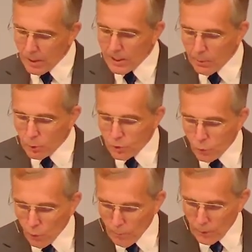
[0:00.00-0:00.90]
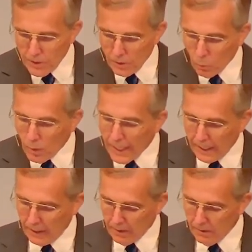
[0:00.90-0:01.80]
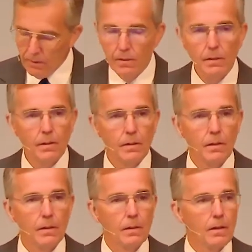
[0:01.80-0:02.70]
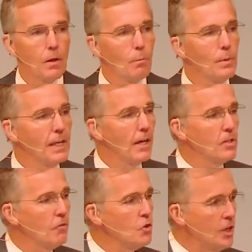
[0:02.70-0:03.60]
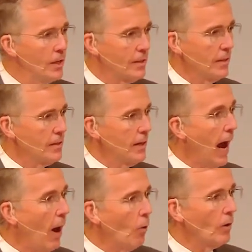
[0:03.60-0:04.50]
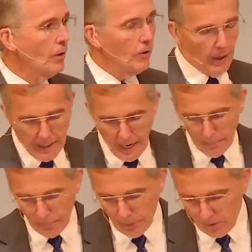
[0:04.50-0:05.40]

But as Hebrews 4 puts it, we, because of Jesus, our great high